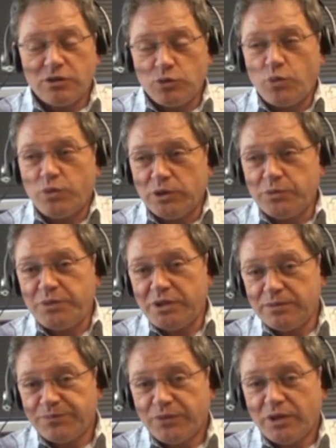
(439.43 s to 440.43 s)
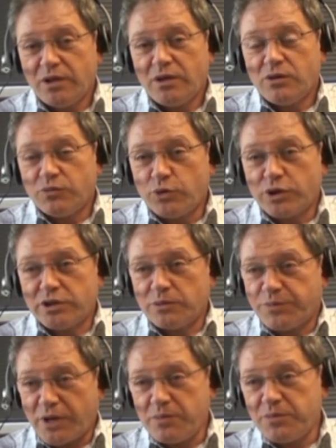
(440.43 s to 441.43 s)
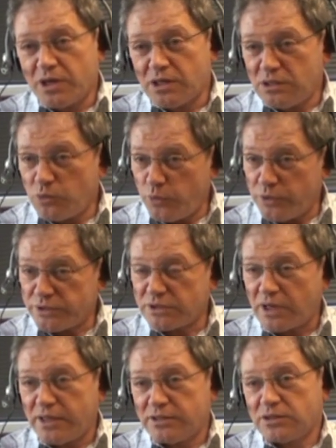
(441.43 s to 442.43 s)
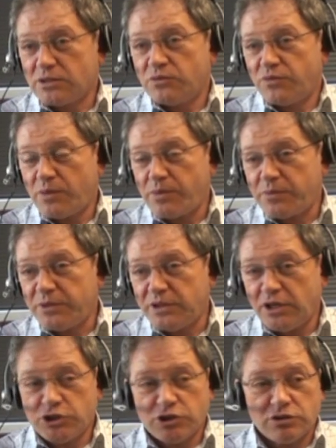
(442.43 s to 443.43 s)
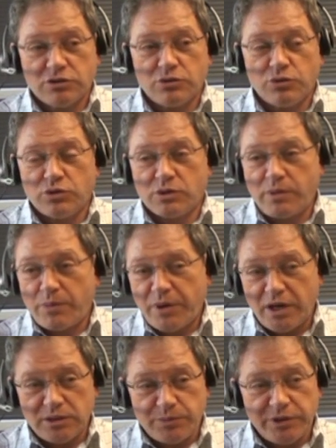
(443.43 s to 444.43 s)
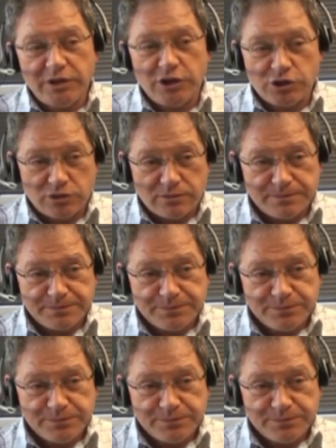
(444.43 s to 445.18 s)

You will be working primarily with either web applications or mobile applications.